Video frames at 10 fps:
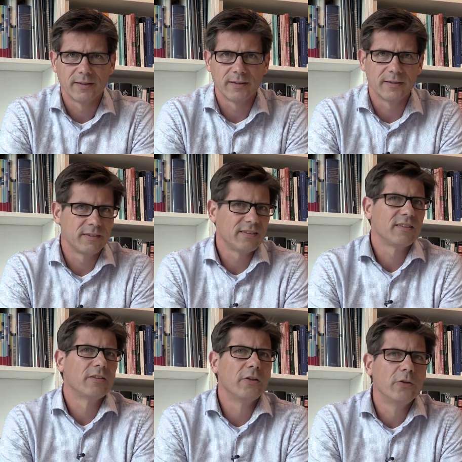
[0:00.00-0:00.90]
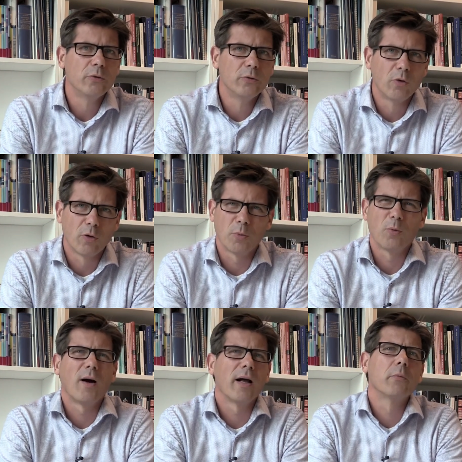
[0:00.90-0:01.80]
Uh, this is the new normal.
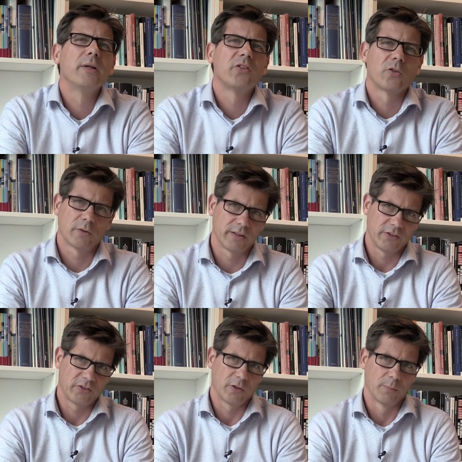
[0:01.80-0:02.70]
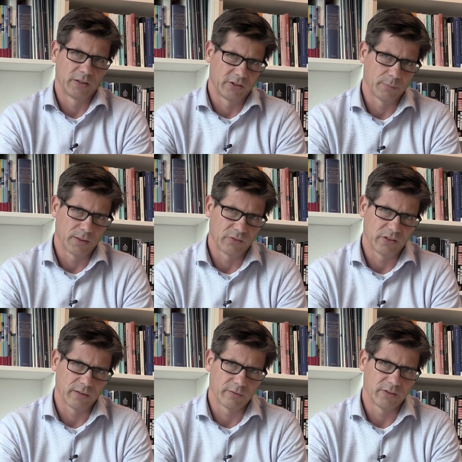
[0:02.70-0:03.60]
Why are we talking so much about
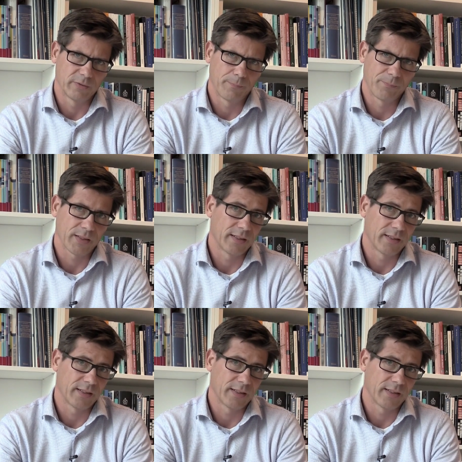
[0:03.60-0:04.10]
terrorism?